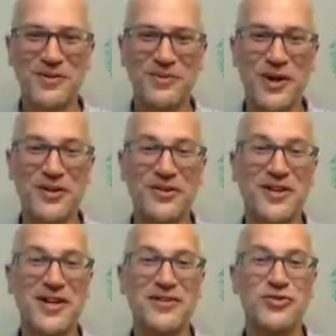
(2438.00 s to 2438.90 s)
what
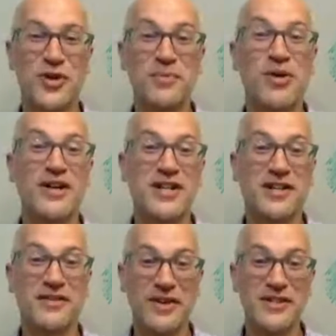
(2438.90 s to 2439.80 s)
your dream
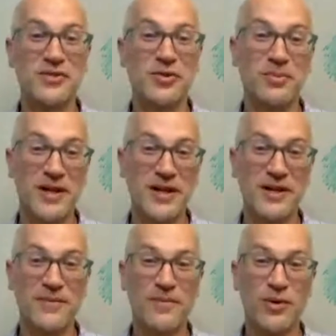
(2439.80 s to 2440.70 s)
project to visit is,
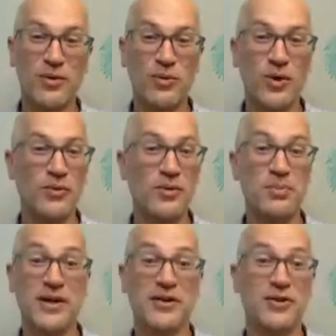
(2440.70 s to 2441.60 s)
what
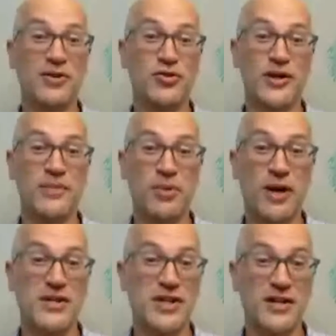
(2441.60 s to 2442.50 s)
would be your dream
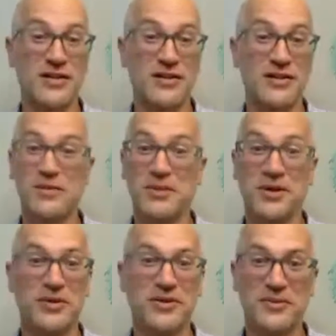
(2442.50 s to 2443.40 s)
project to
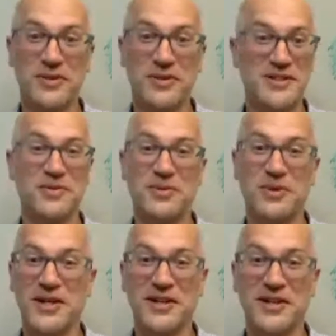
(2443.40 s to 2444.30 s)
build? What's the
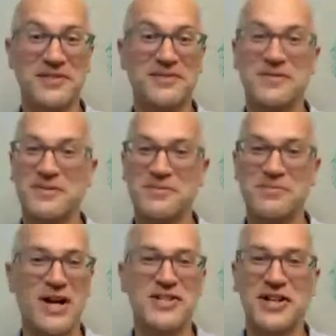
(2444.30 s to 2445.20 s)
one
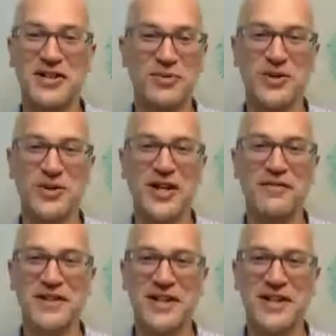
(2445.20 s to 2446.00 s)
project you would love?